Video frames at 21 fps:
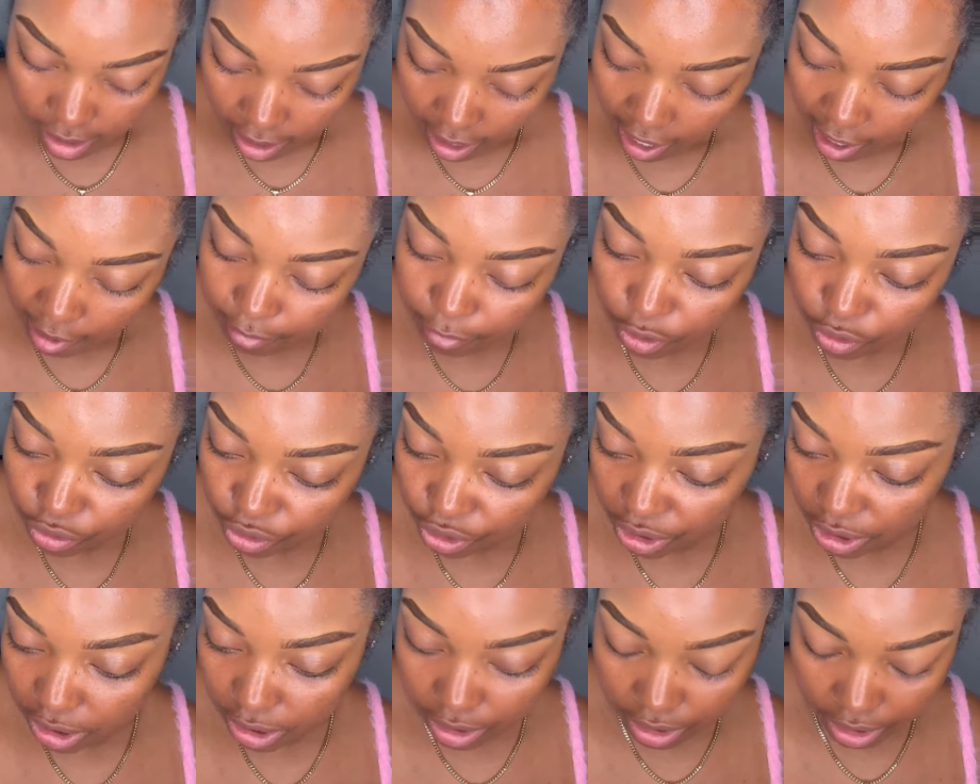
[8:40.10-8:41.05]
I'm
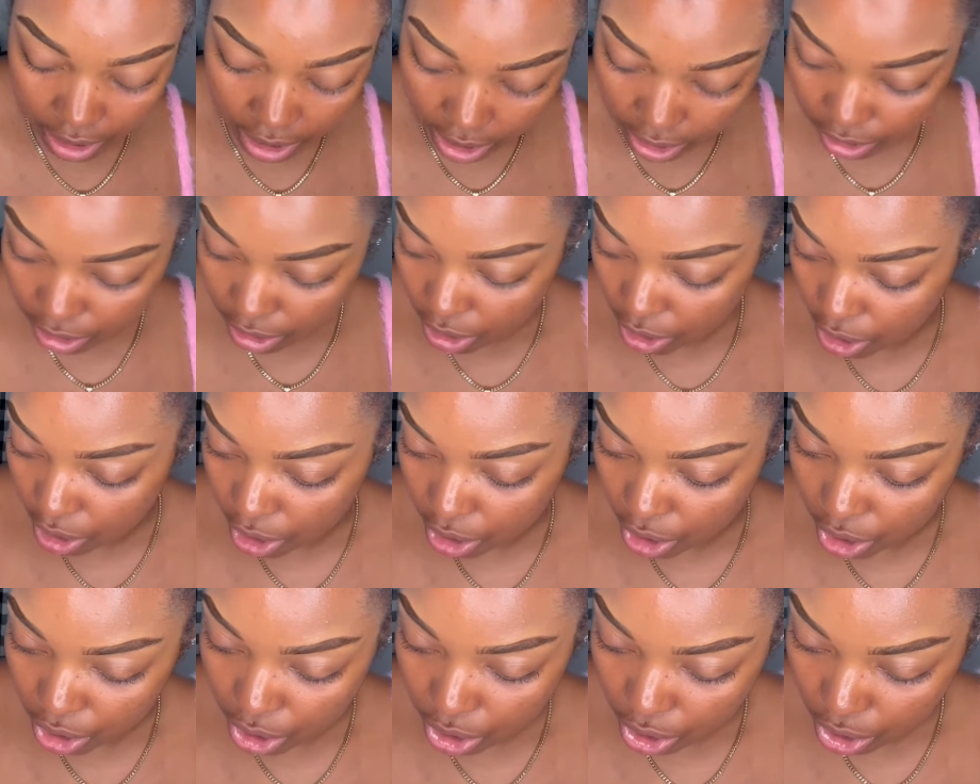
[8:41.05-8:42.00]
usually the
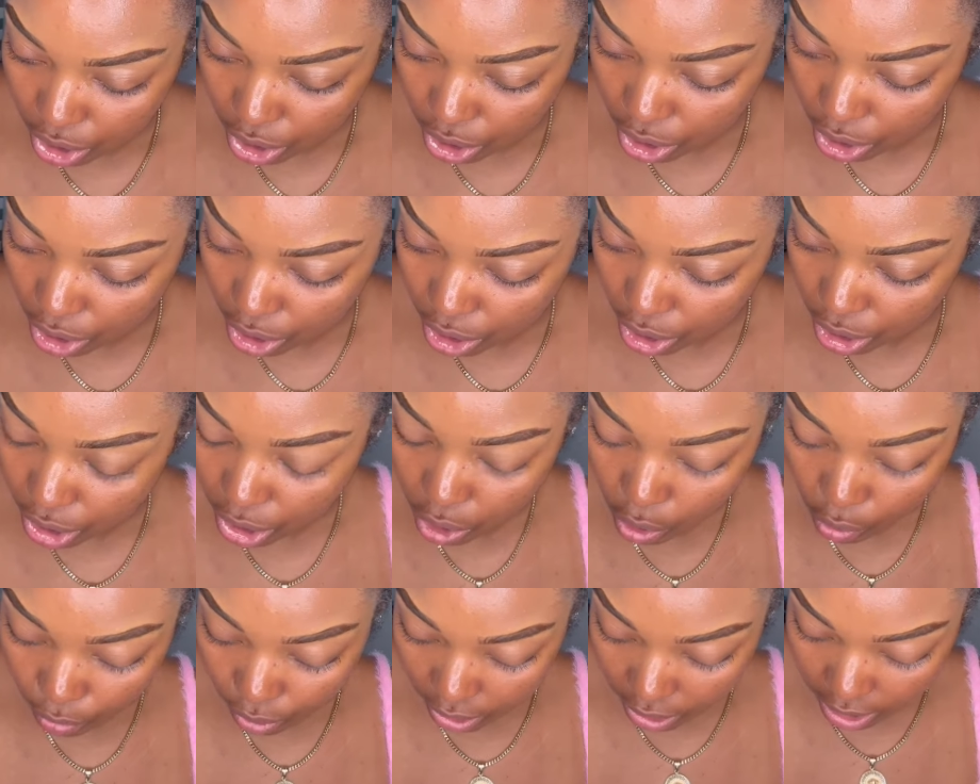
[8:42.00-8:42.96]
color
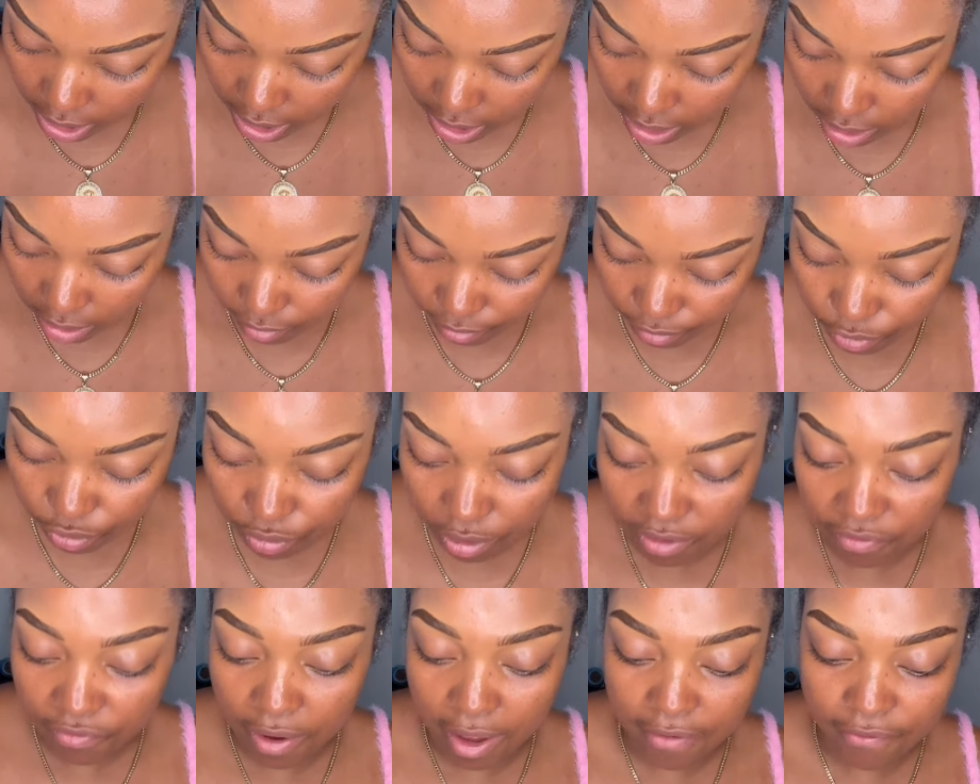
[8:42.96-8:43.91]
Coconut
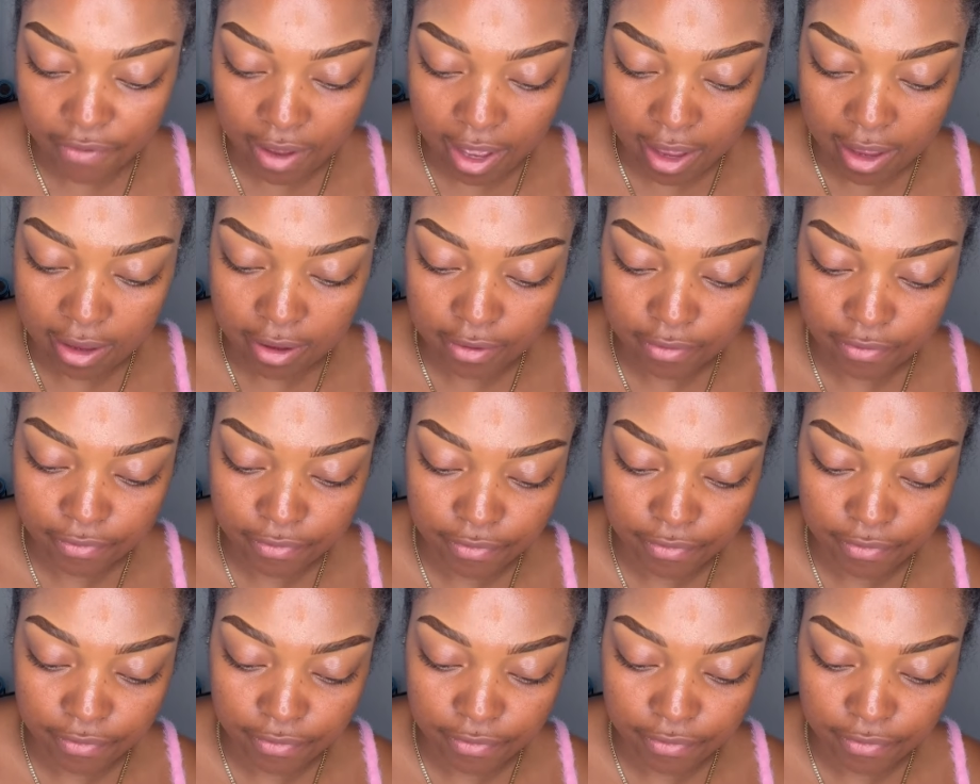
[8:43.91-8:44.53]
355.